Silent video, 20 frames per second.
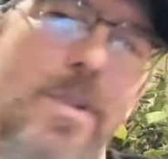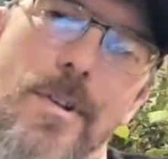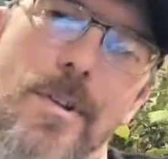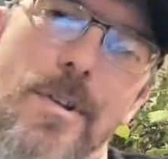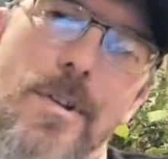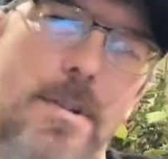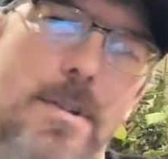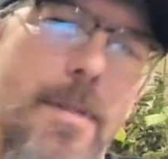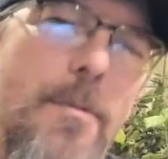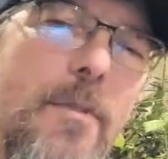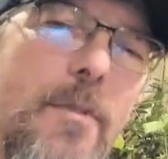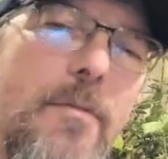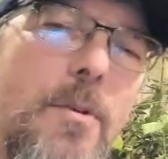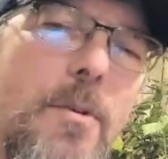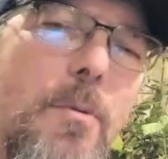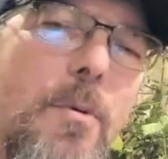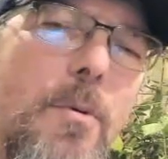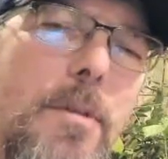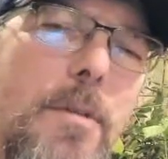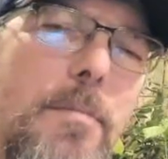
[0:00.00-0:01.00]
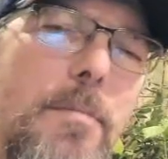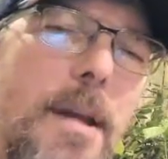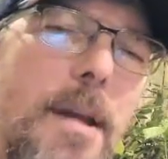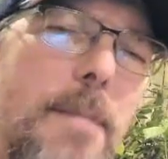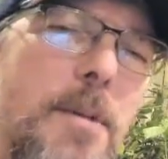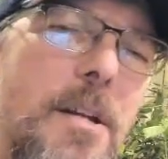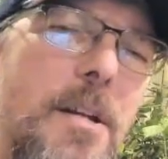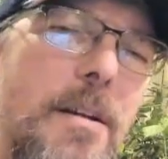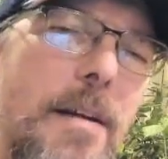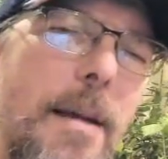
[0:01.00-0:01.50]
Some of you would,
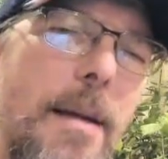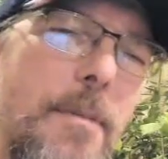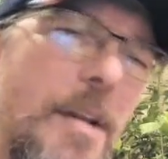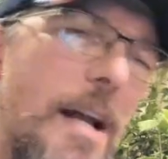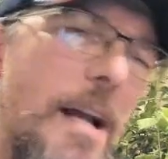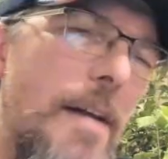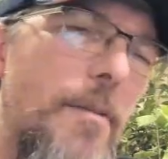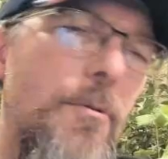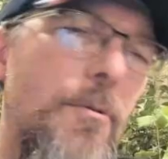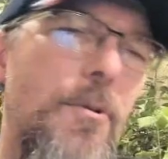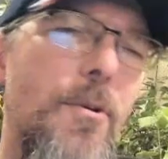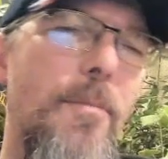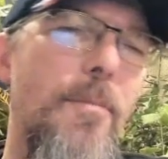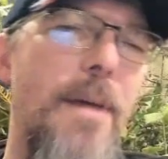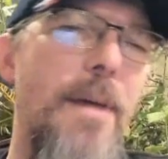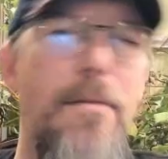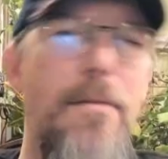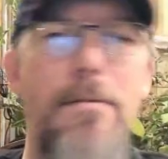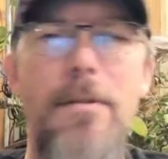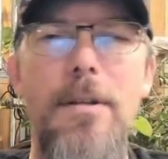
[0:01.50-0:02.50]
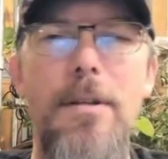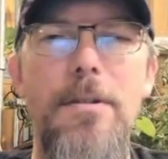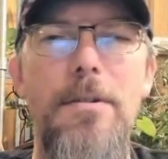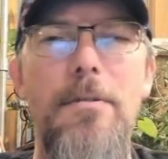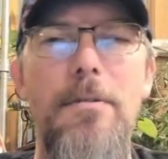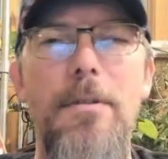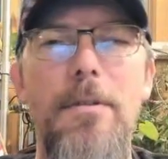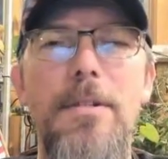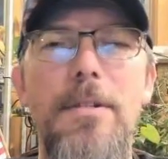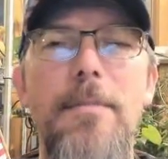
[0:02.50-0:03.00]
maybe. I mean, I don't know about
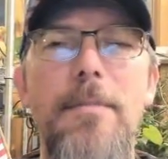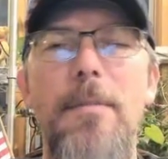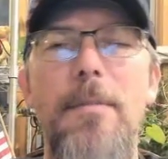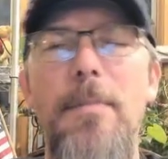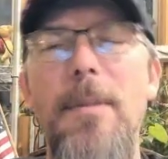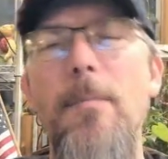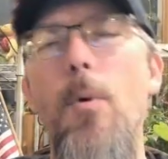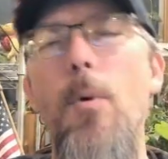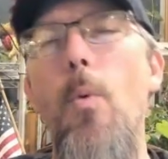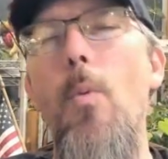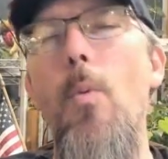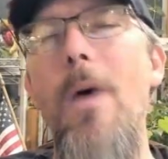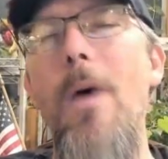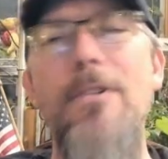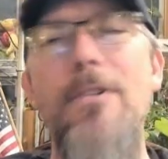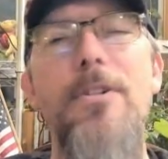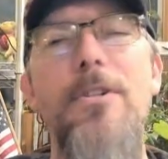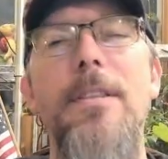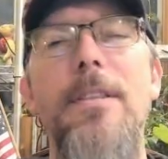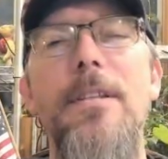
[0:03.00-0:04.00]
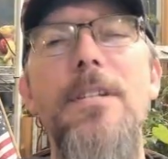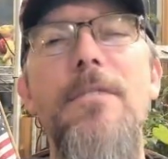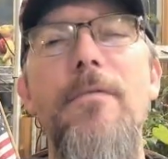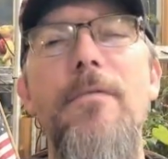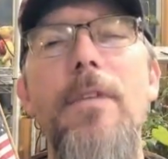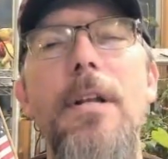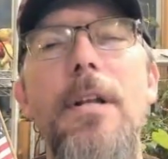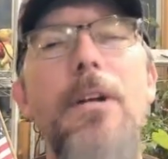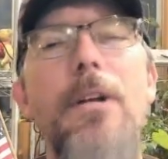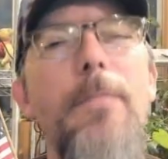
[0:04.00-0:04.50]
necessarily some of the people watching this
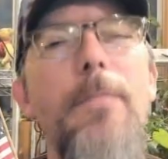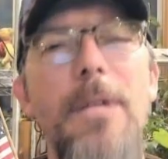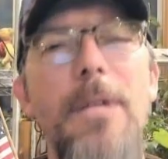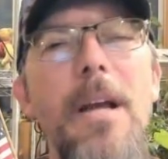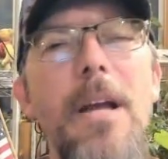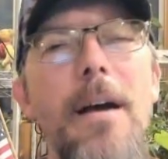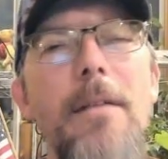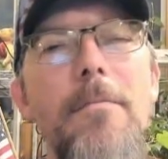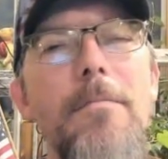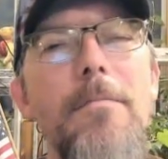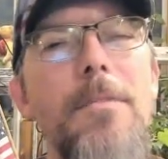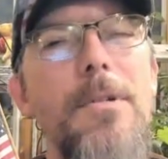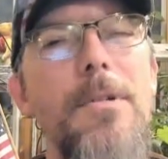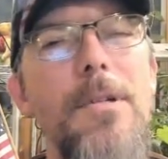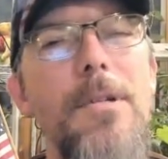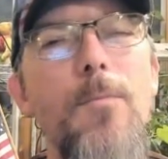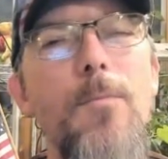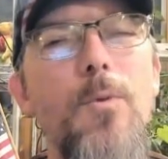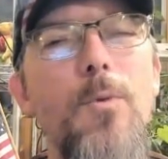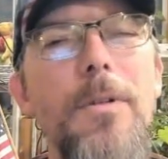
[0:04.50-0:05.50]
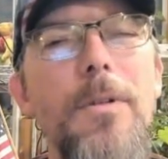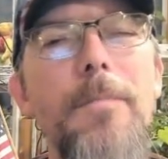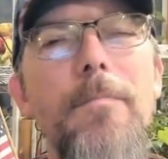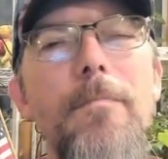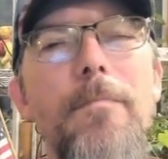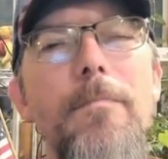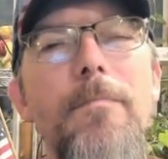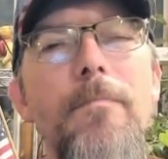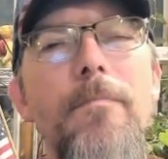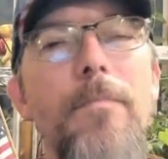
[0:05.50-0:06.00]
video, but yeah, some would.
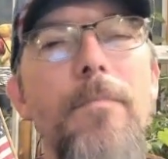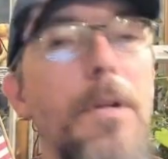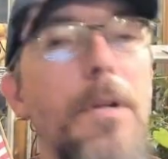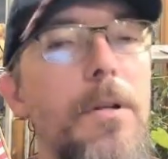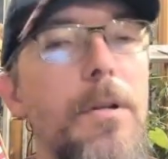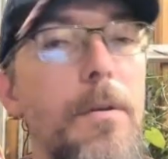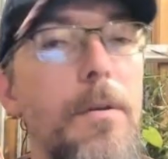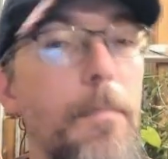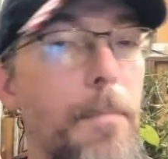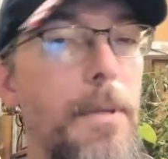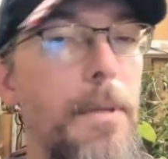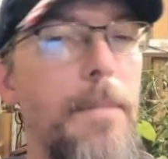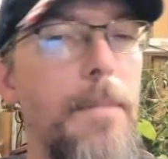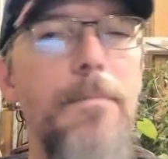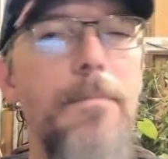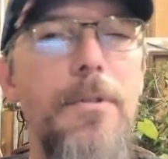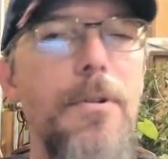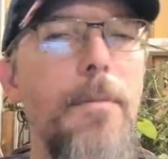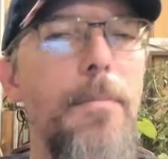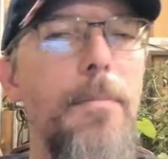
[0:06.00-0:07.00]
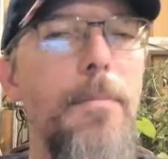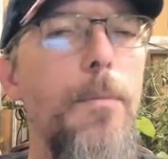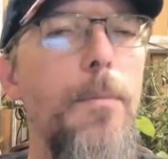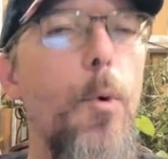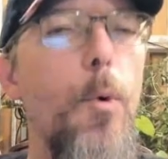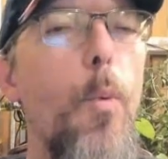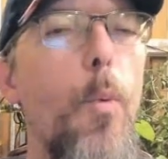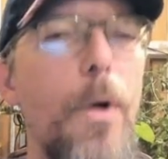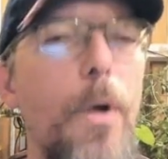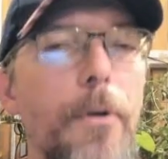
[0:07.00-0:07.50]
Some
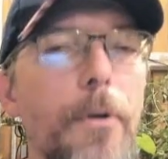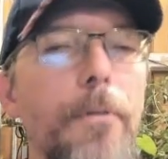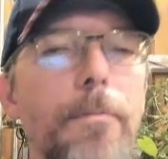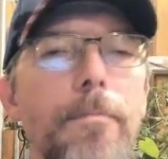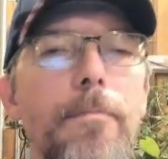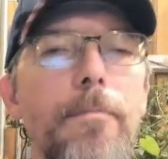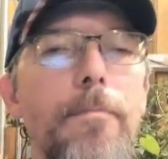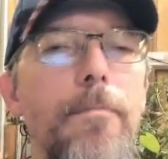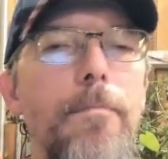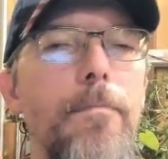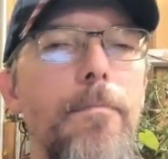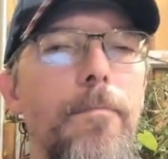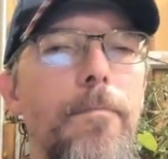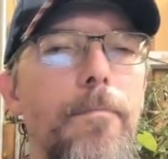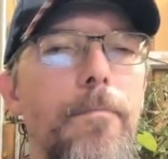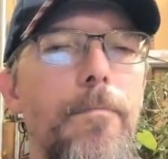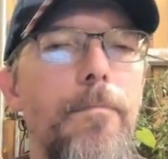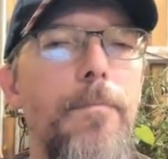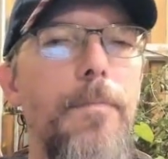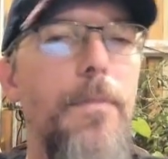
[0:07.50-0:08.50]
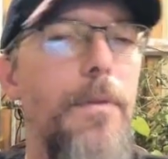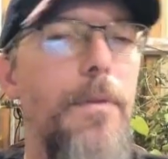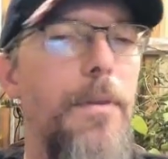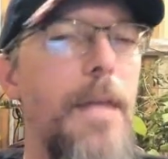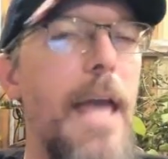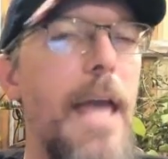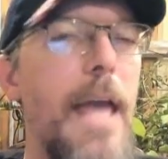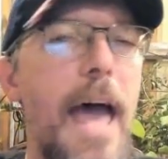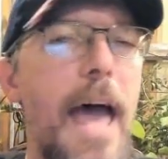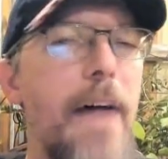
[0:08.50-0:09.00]
people will.
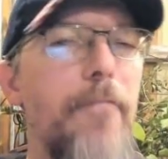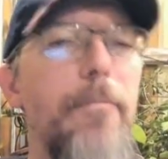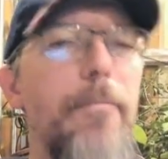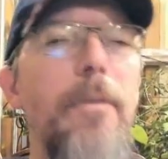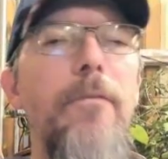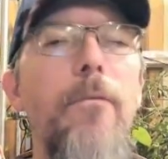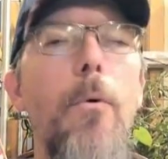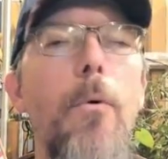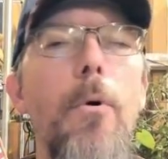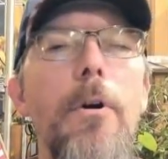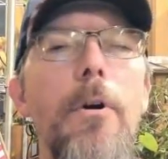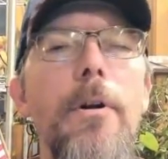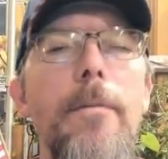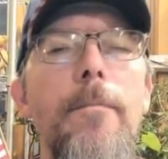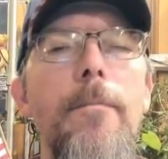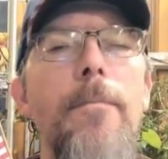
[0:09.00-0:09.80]
They have before.